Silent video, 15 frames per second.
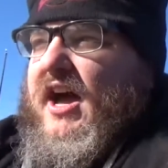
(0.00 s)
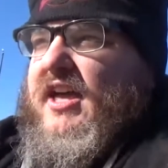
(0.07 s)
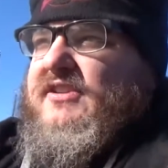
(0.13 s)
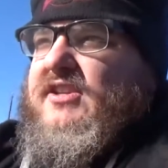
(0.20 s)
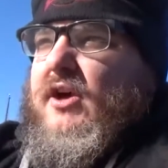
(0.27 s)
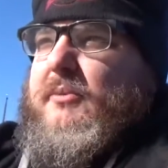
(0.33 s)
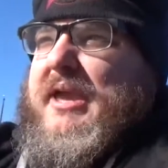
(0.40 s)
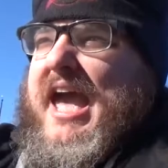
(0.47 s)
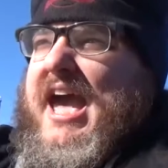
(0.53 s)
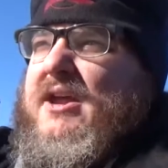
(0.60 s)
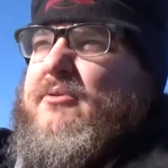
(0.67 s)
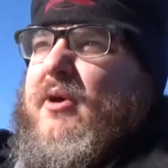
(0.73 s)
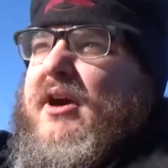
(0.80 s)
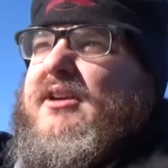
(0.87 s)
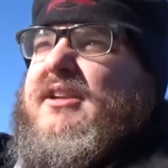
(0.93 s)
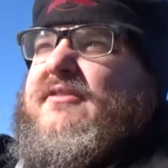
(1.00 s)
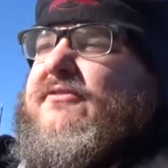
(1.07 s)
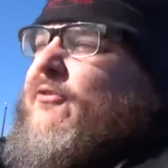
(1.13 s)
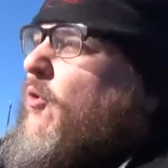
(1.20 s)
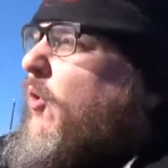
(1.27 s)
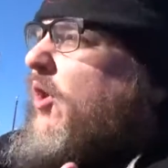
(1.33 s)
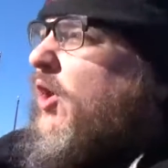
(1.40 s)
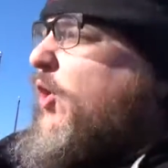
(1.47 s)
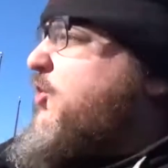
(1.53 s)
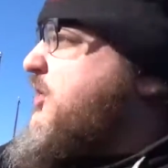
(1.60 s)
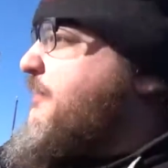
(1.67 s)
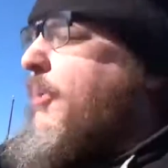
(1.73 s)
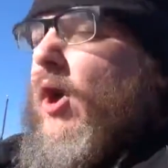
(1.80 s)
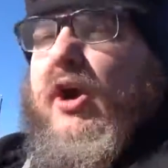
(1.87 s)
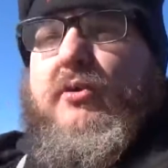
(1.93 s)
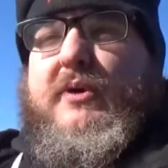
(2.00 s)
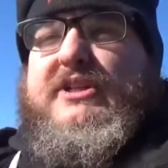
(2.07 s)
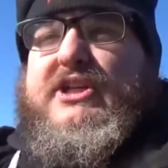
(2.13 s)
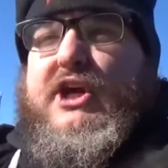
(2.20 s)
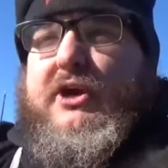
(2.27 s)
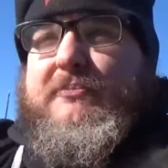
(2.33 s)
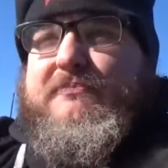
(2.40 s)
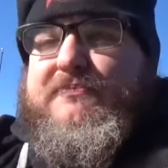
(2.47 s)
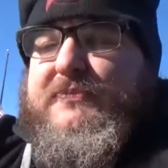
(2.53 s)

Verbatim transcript: So we had one for Hershey Park one year.